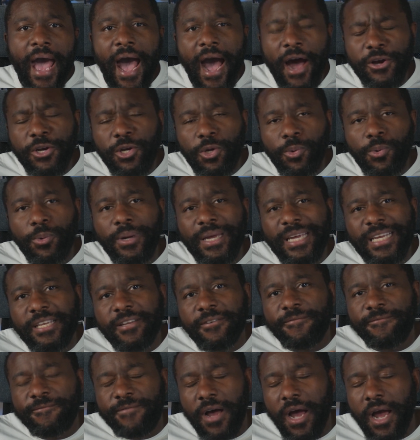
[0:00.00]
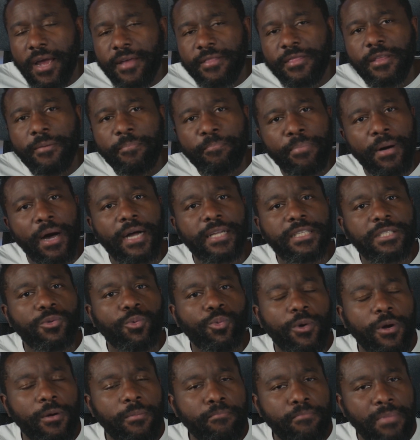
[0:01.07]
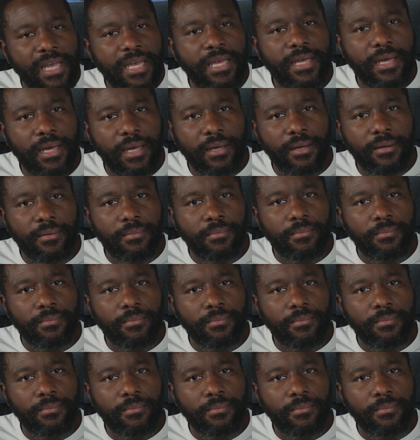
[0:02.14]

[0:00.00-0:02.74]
How do we define the bots we're making?